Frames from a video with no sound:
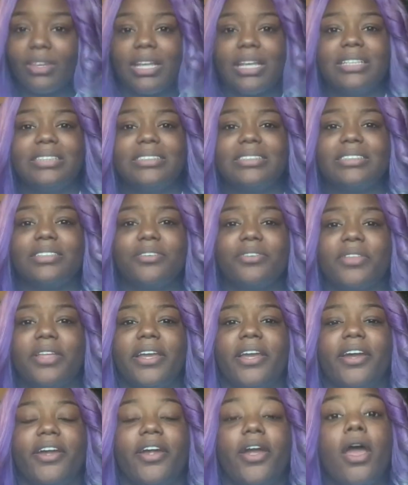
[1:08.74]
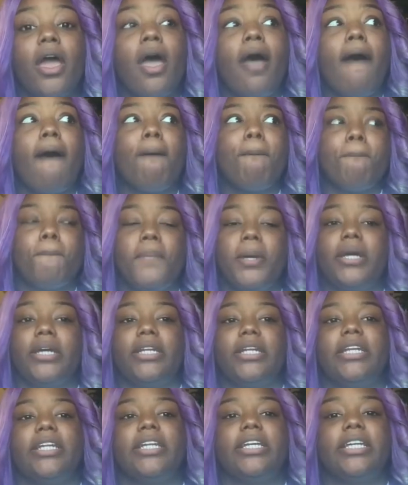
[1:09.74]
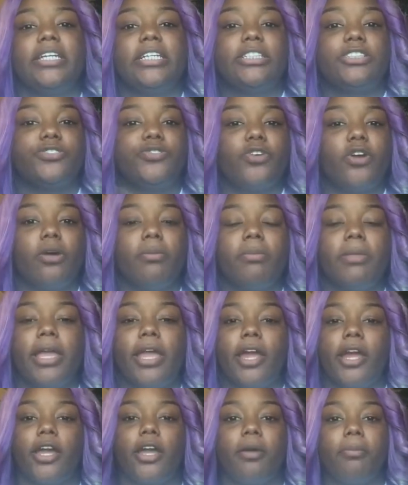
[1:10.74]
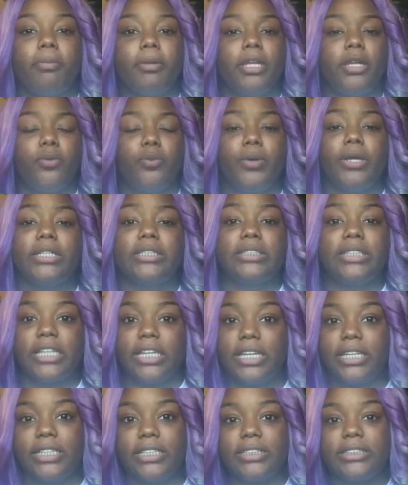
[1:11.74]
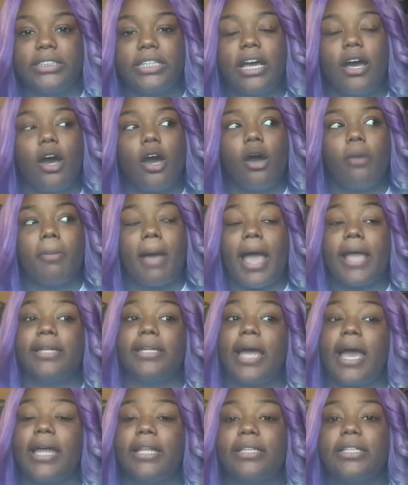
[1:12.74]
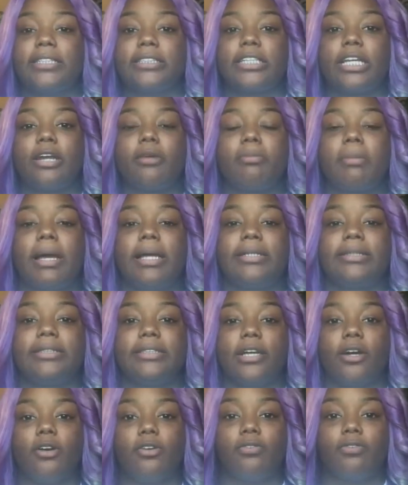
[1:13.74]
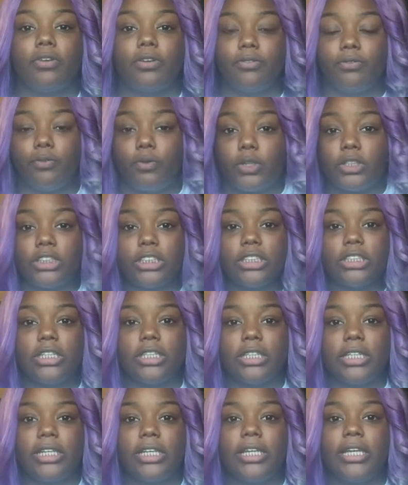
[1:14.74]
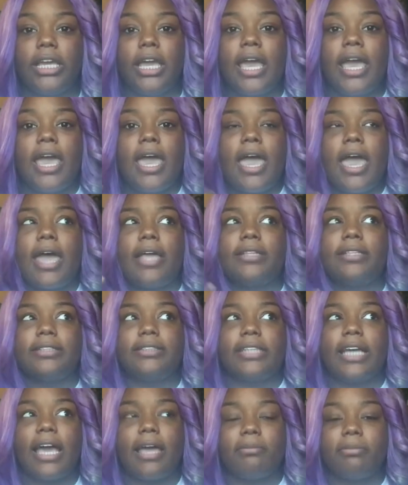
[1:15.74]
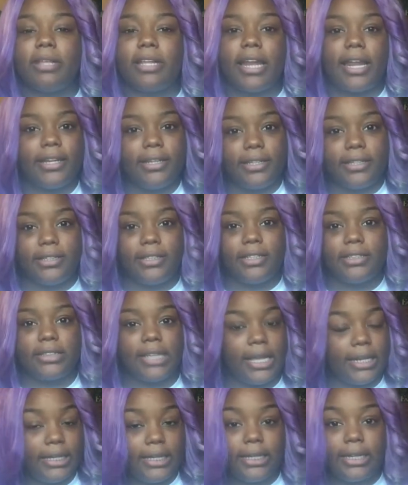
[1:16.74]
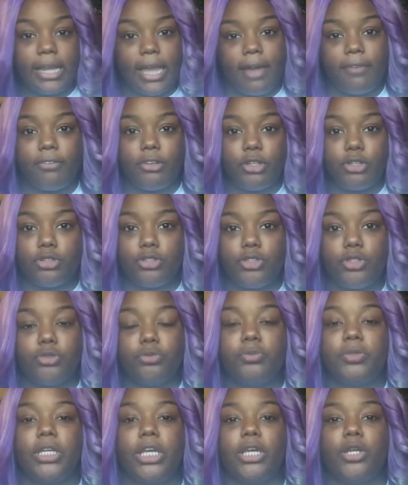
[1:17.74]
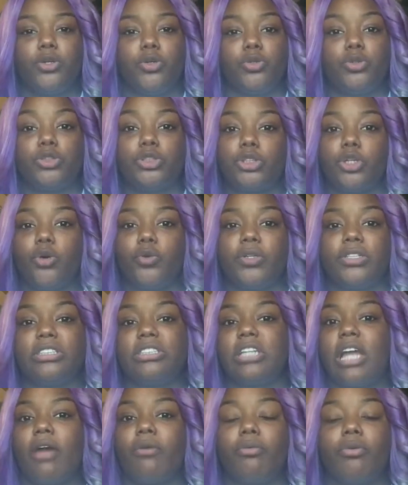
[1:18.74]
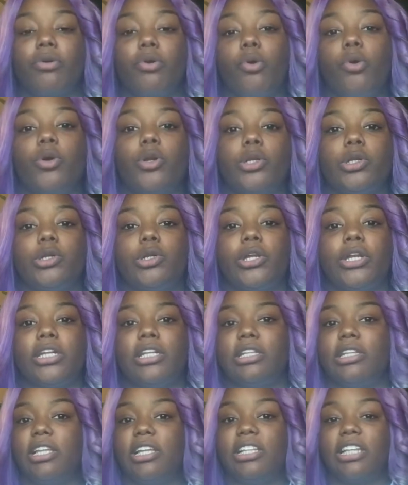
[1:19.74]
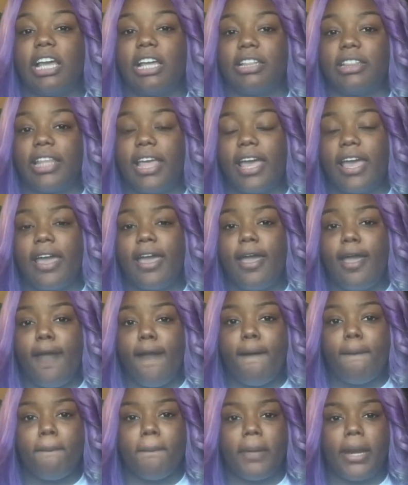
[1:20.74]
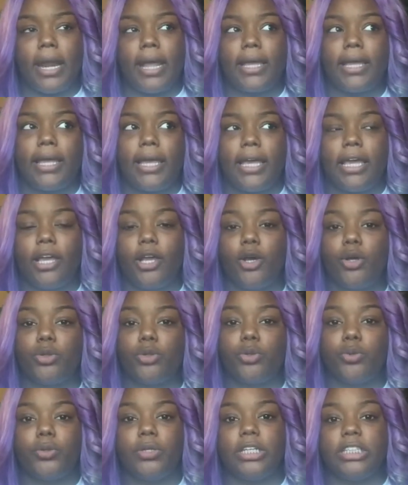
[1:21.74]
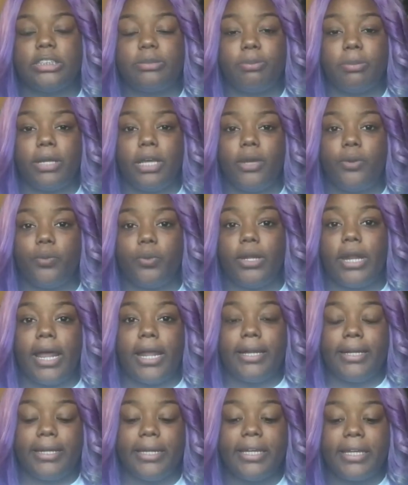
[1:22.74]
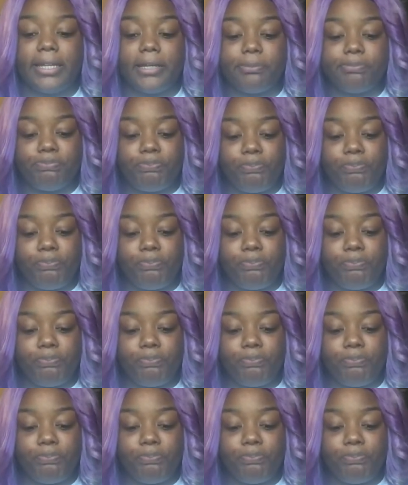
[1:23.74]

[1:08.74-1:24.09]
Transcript: It's still there, but it is from the hair company West Kiss. I dyed this hair myself. Unfortunately, at the time that I did this, I didn't have a YouTube channel, so it's not recorded or anything like that, but I can go through and explain what I did.